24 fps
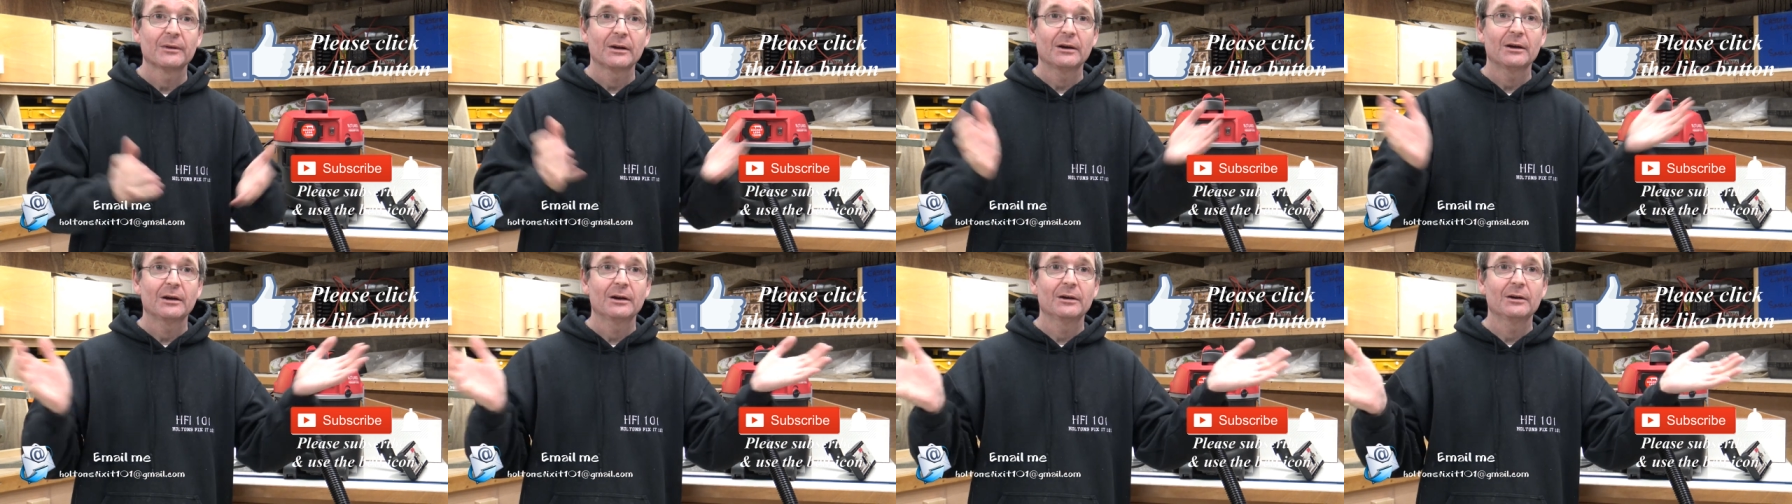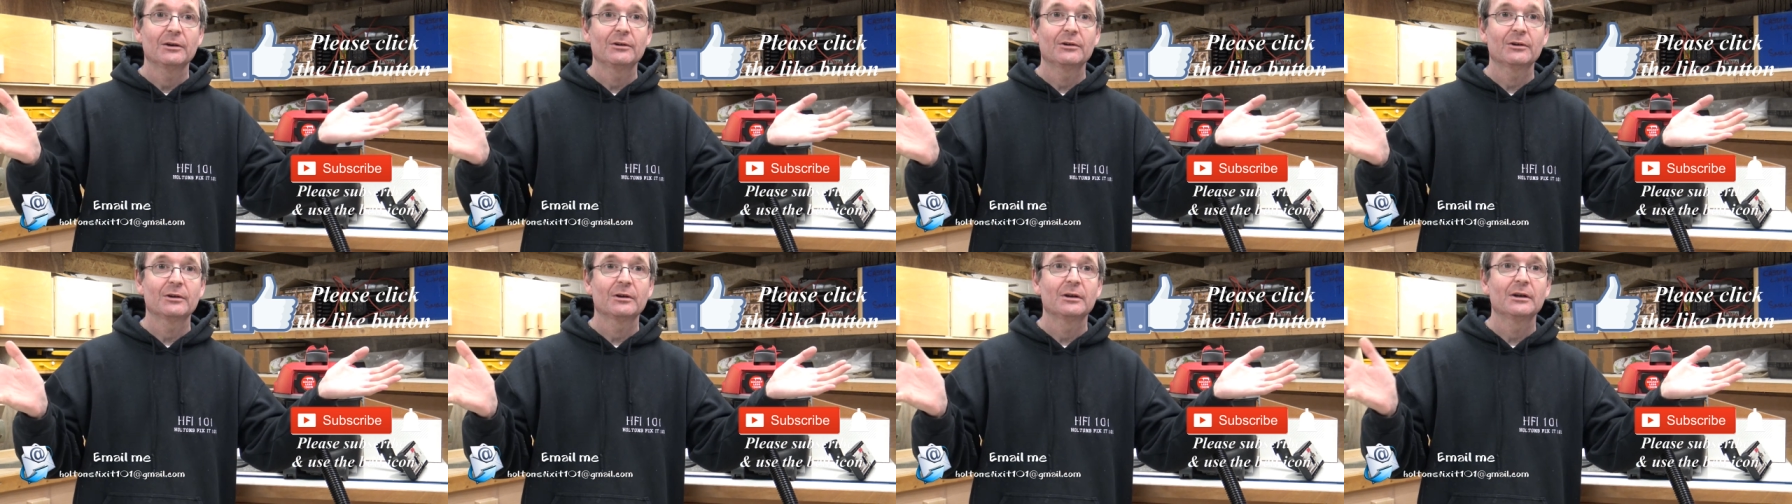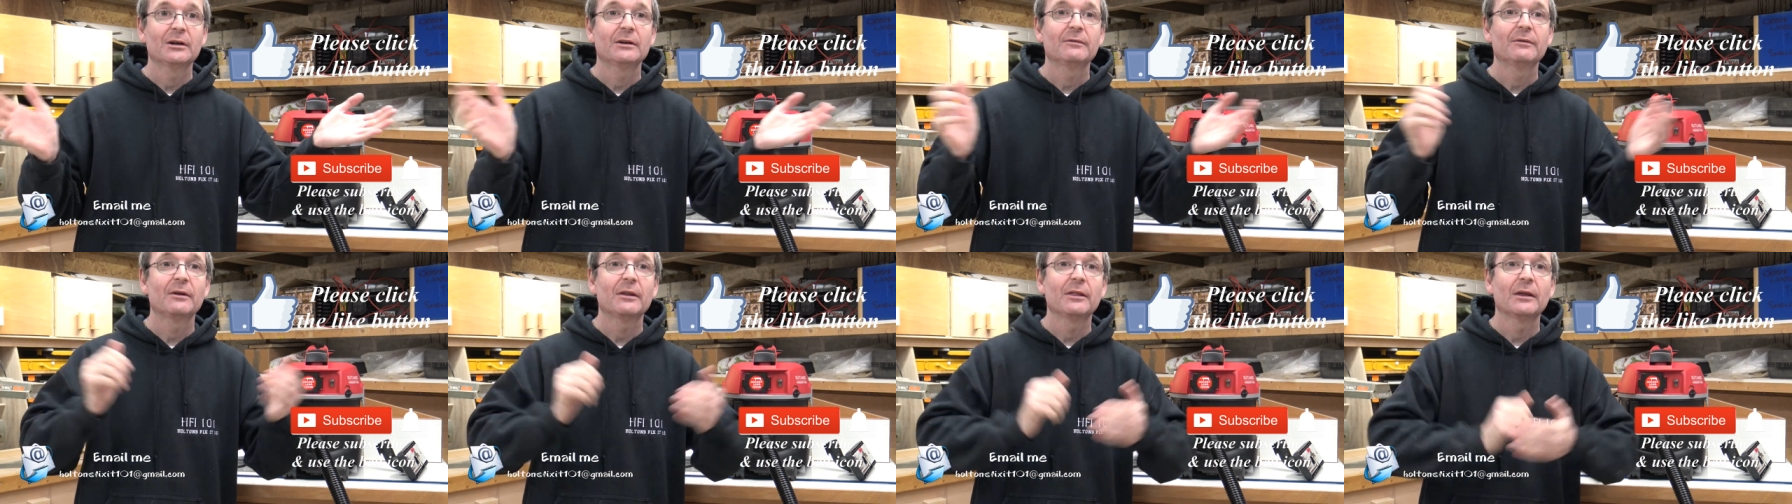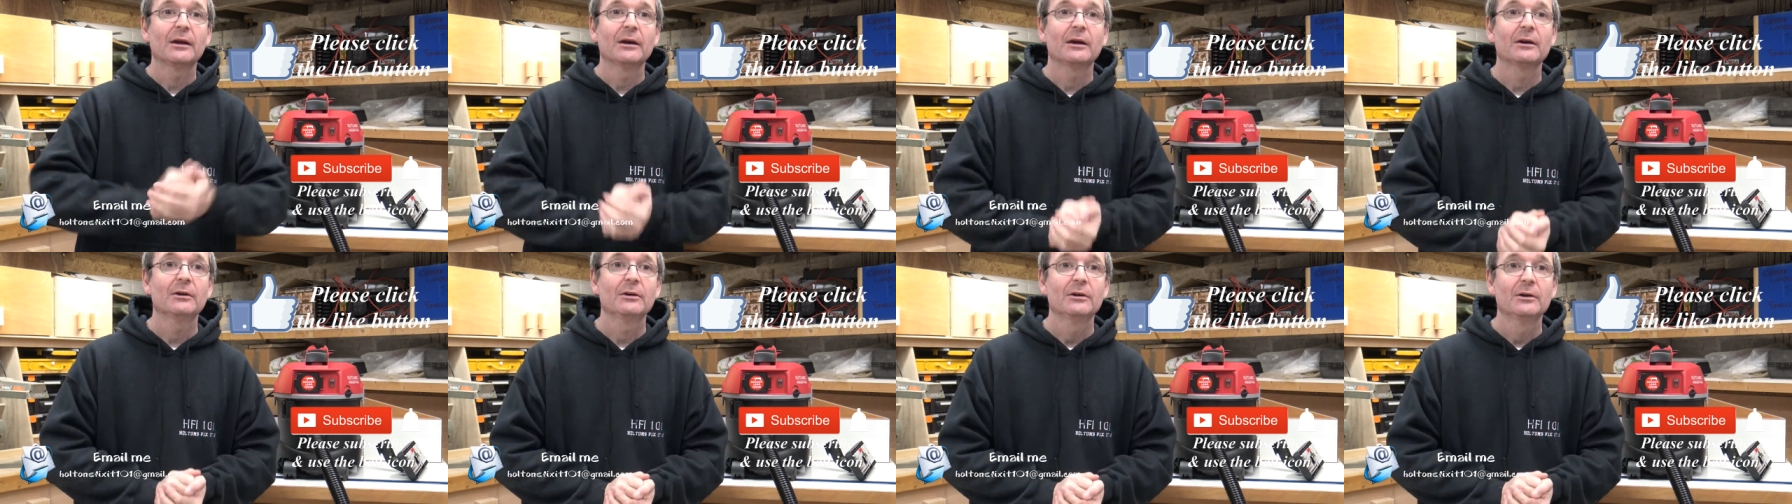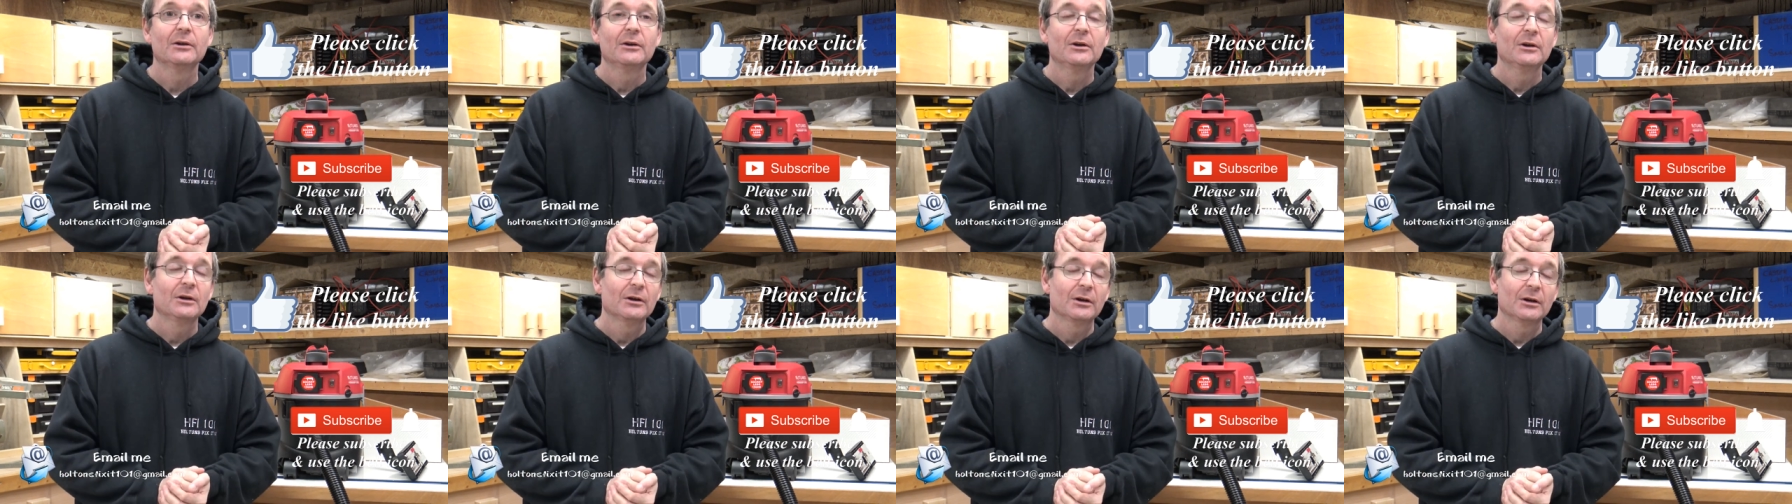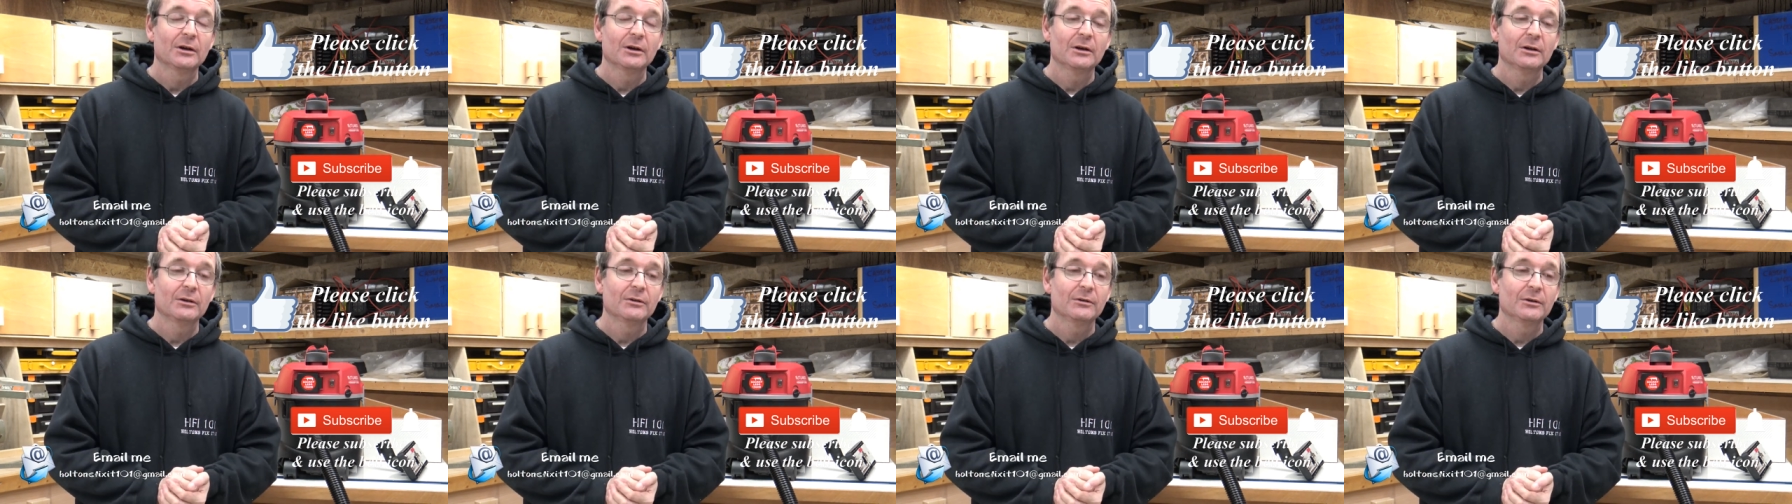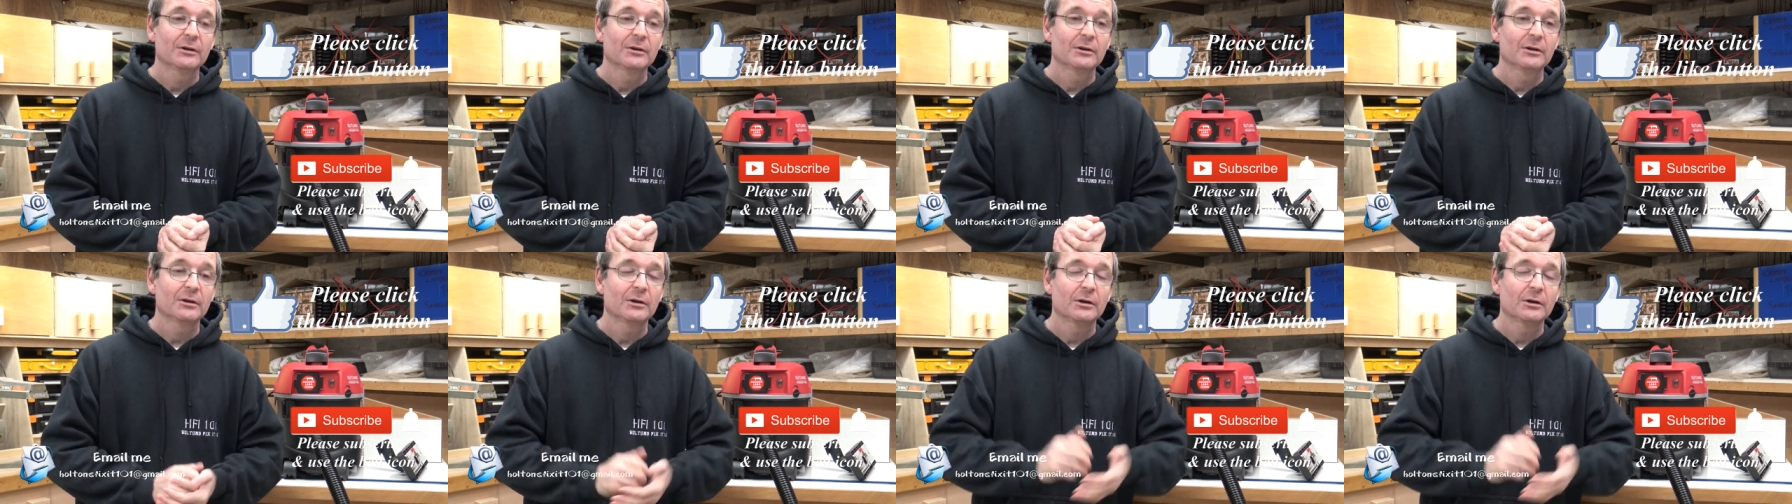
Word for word: And I'll leave it there, and uh,